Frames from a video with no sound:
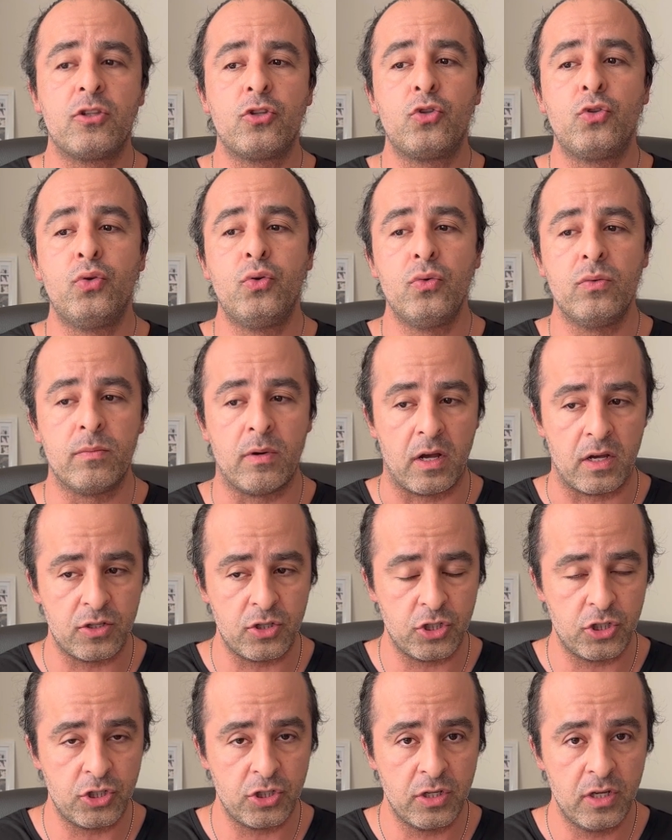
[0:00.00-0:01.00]
too
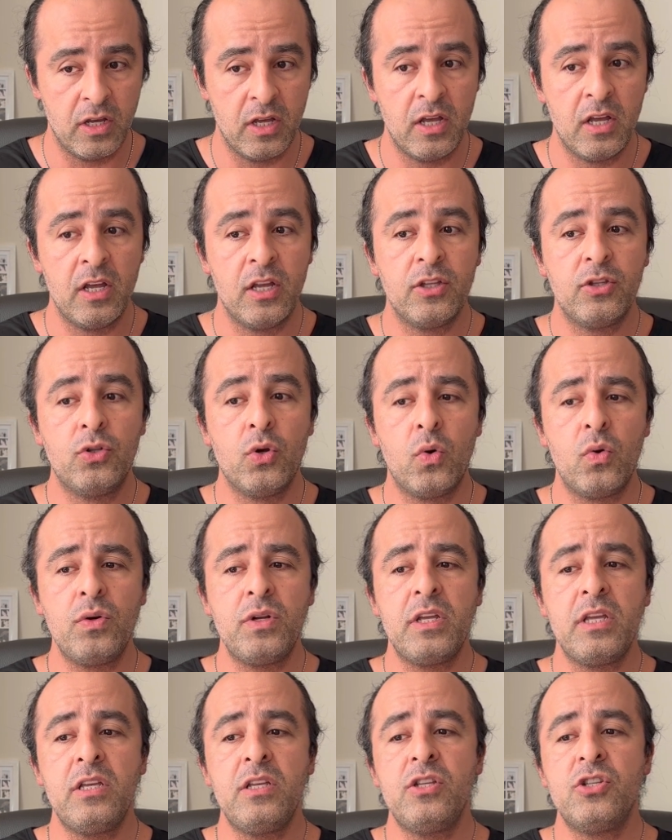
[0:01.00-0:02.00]
much.
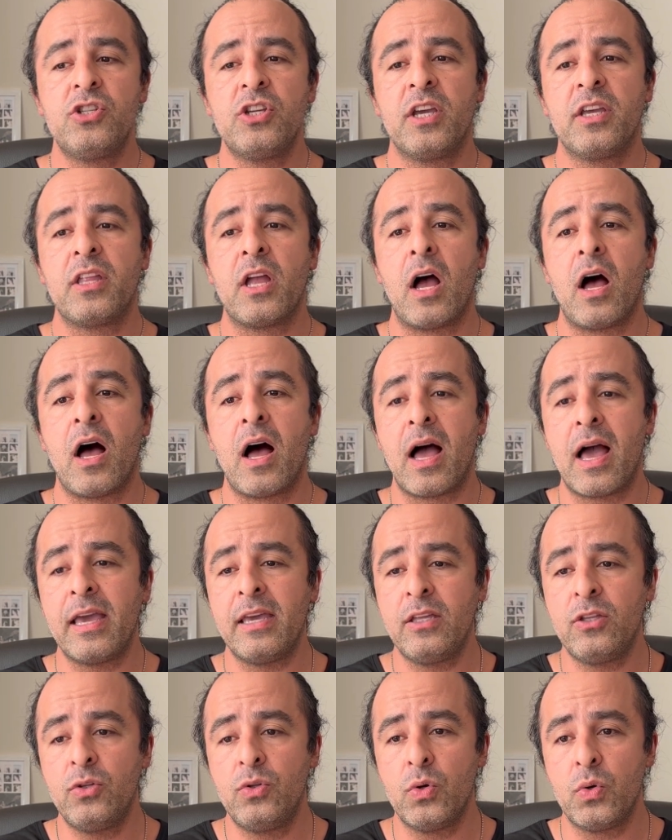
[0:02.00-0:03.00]
Don't inject
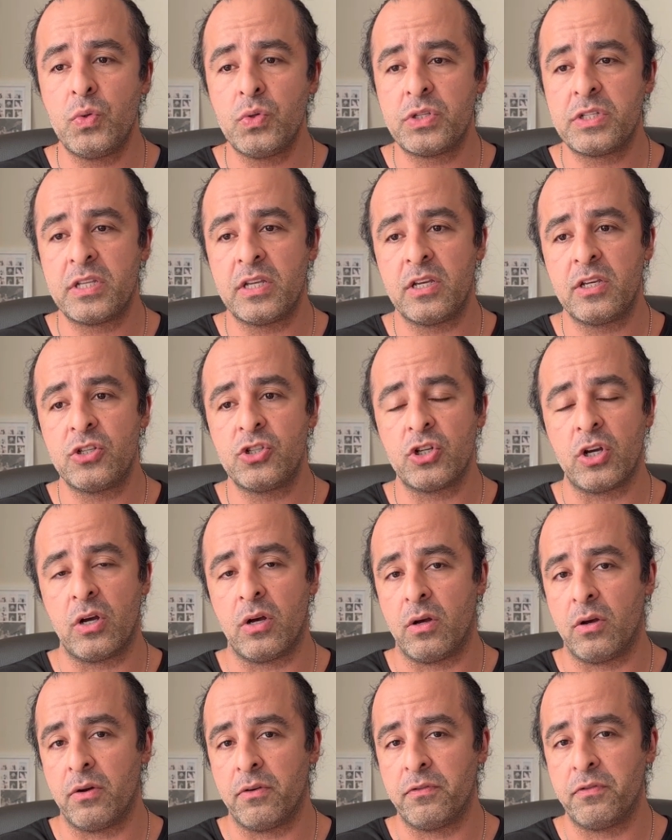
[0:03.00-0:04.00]
high dosage
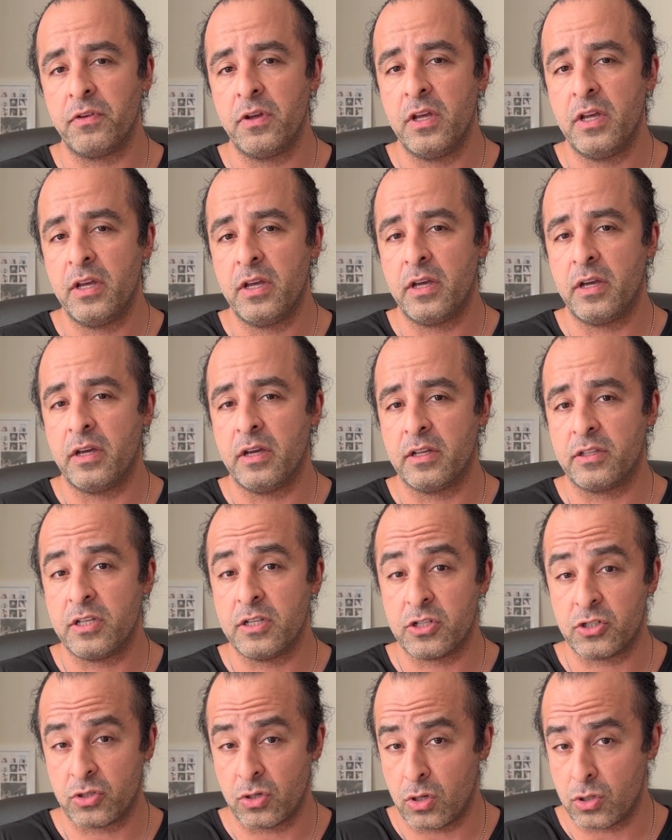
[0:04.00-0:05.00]
of
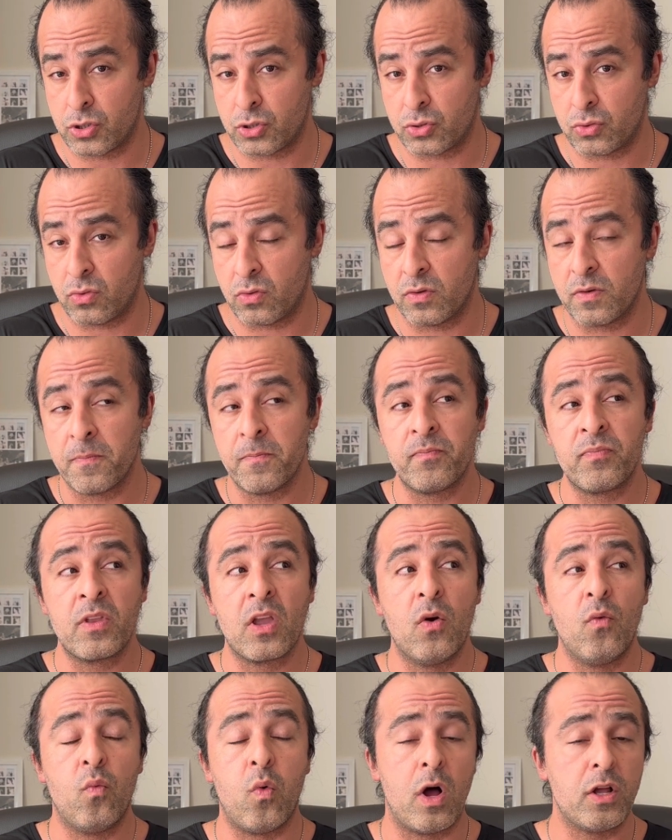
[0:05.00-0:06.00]
testosterone,
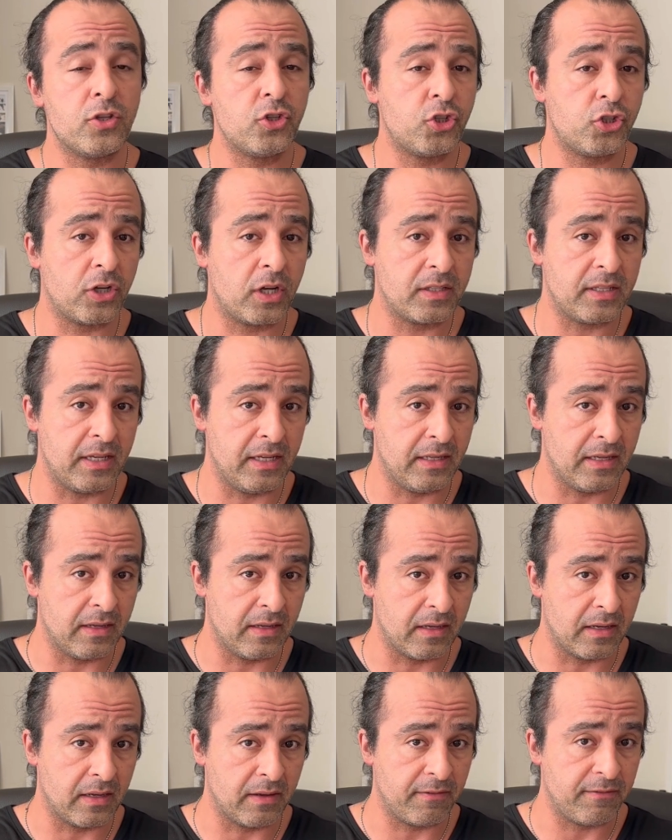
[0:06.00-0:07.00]
one shot in
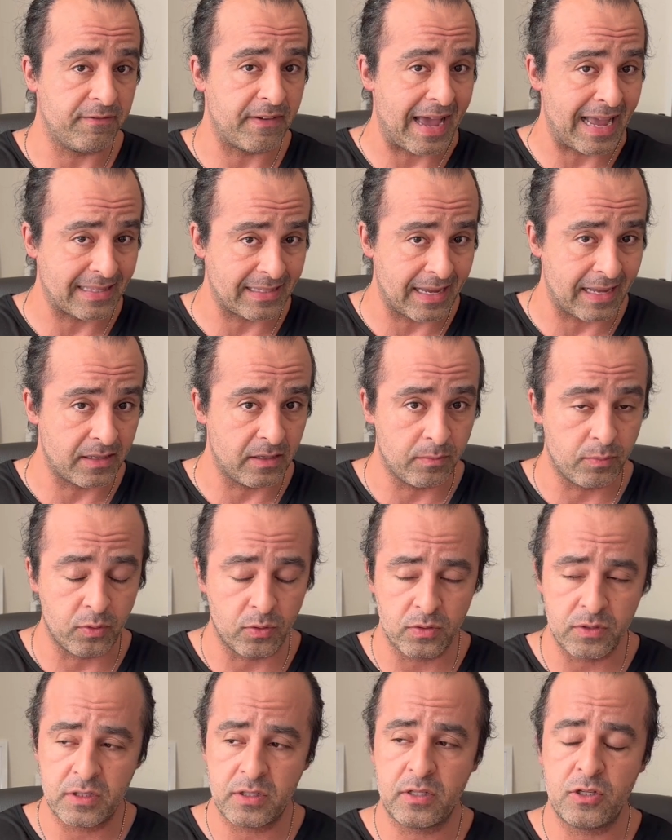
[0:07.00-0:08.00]
a fat
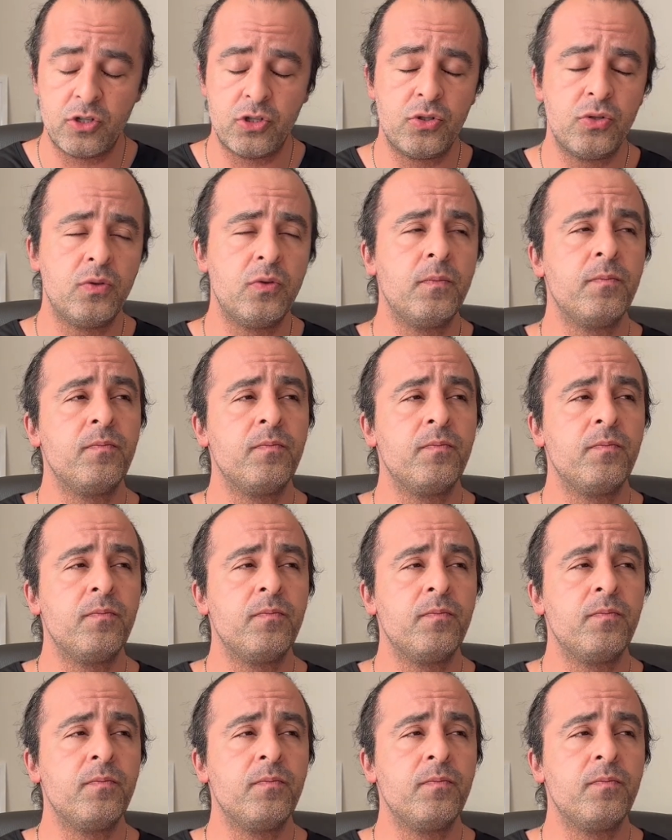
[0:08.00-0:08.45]
adipose tissue.